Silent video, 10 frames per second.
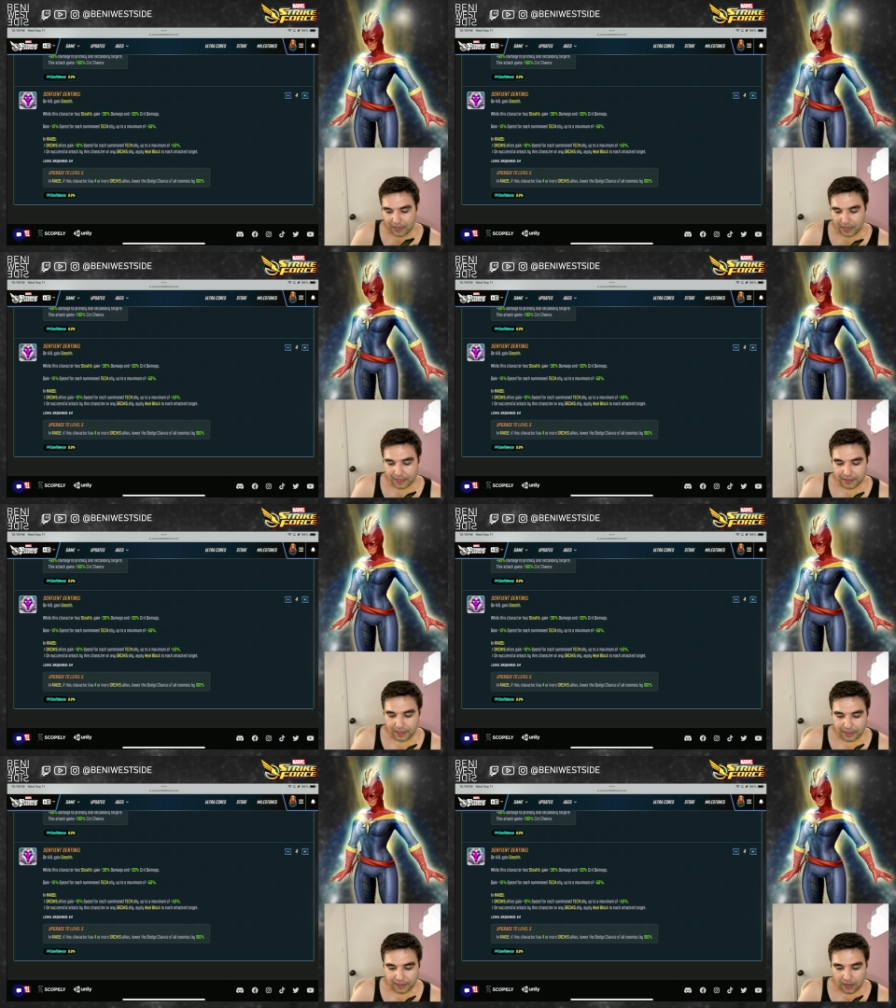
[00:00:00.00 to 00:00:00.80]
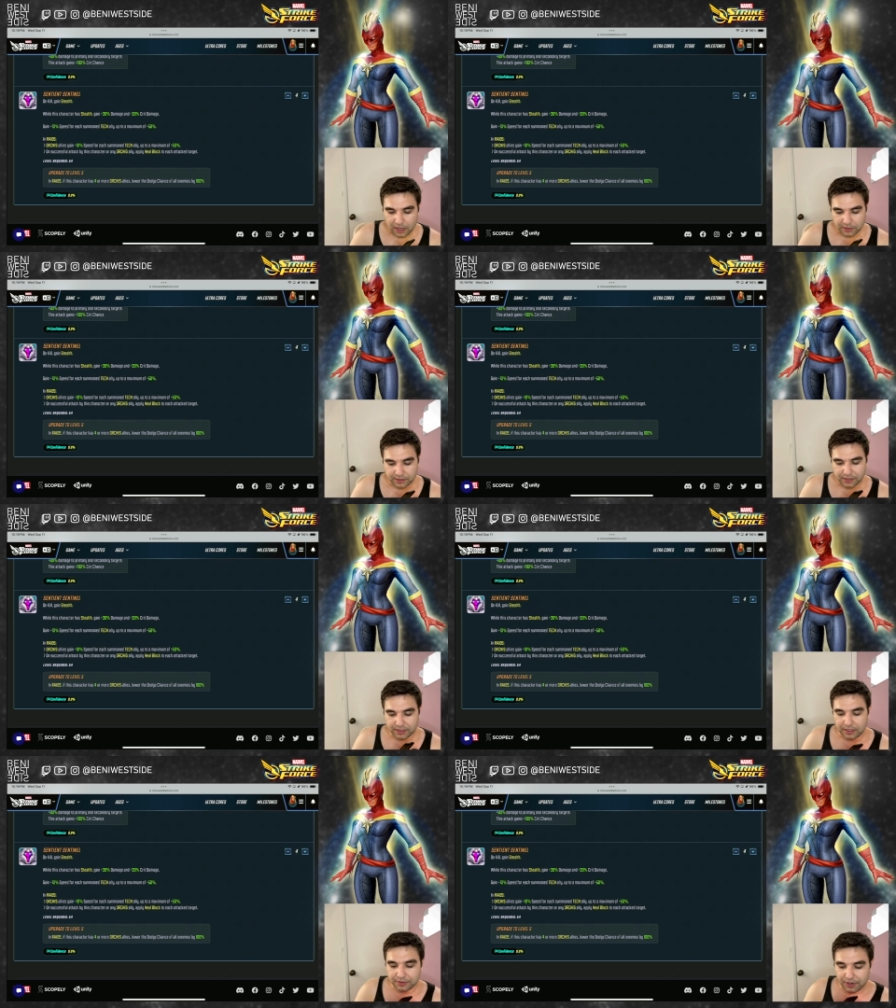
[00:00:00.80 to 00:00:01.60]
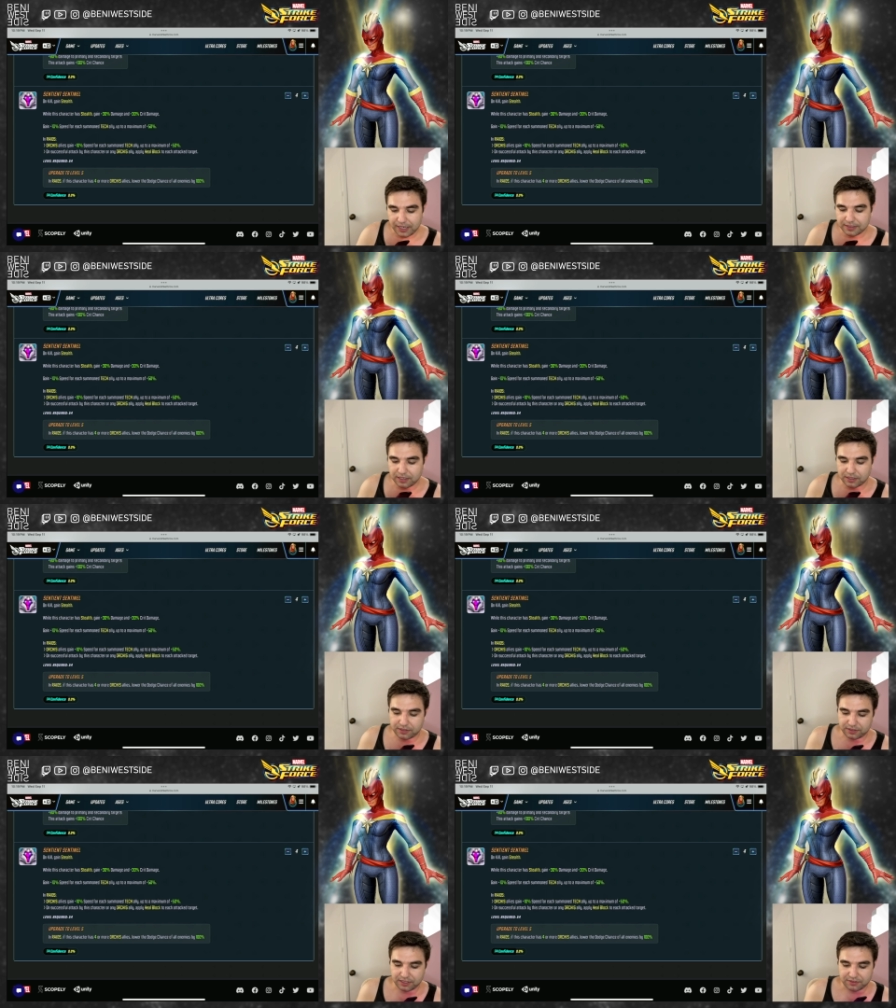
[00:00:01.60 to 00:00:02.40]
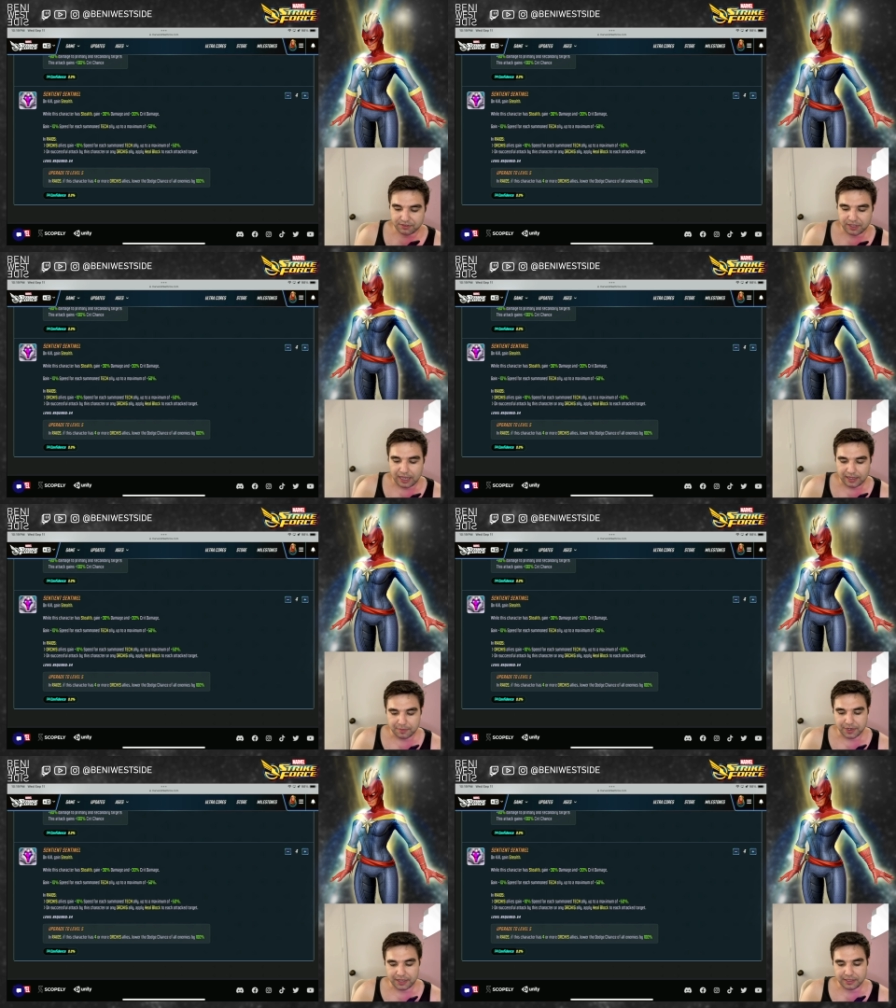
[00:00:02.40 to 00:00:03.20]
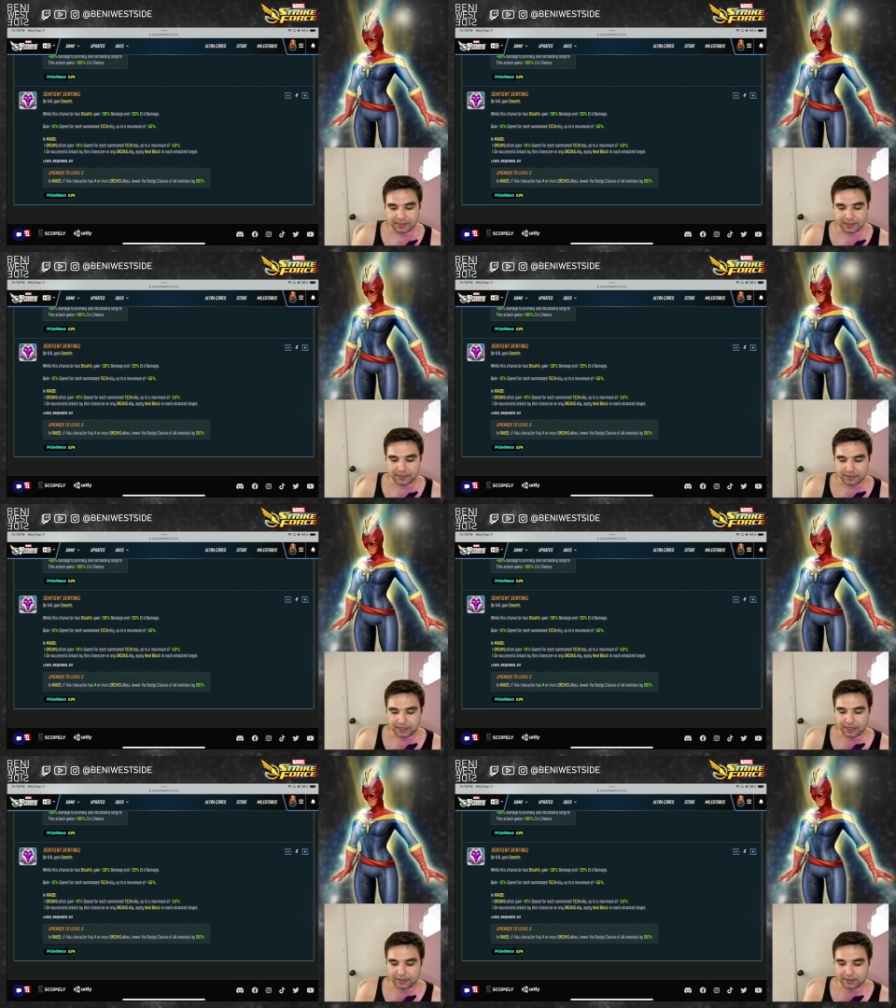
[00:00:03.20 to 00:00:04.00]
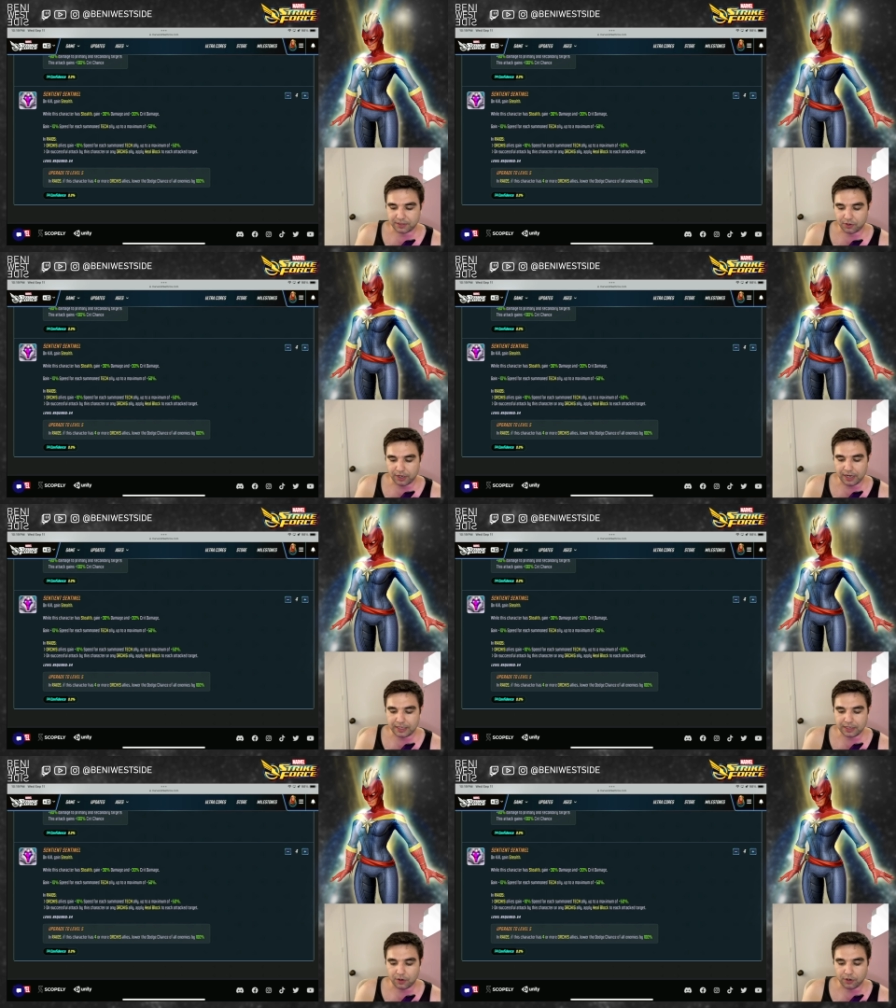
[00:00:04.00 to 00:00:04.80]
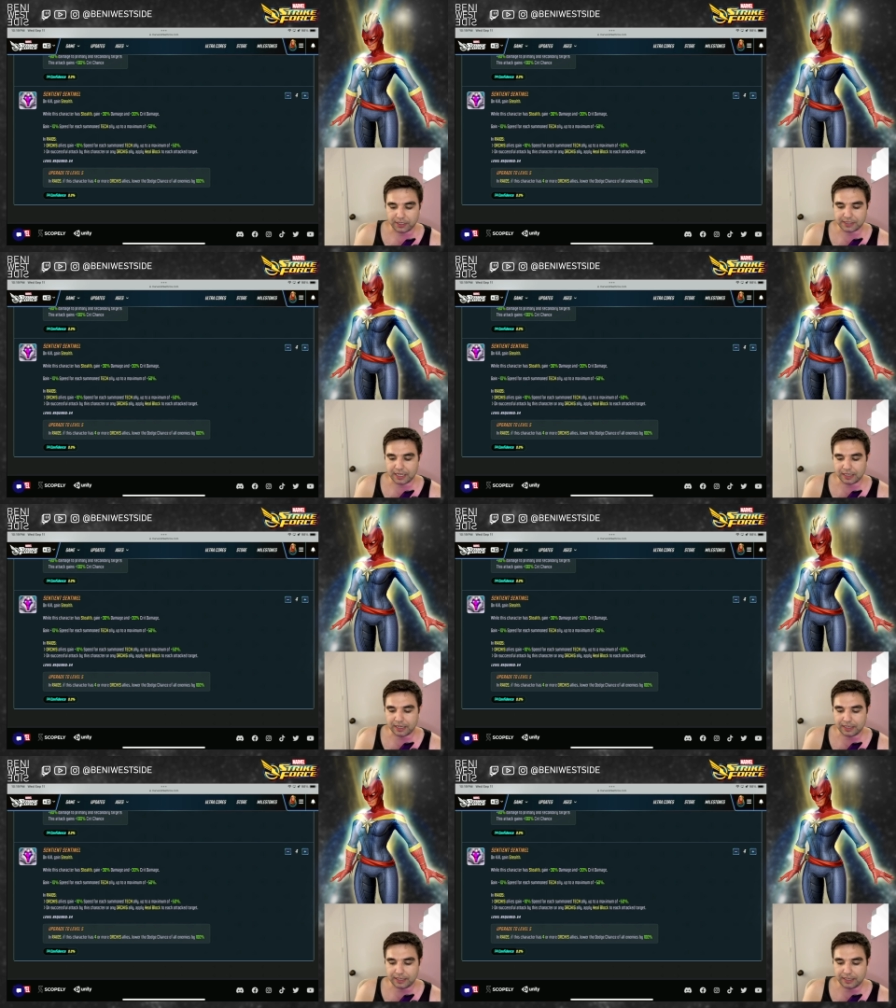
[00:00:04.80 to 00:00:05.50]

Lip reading: And then in raids, on successful ally by this character or any Orchis ally,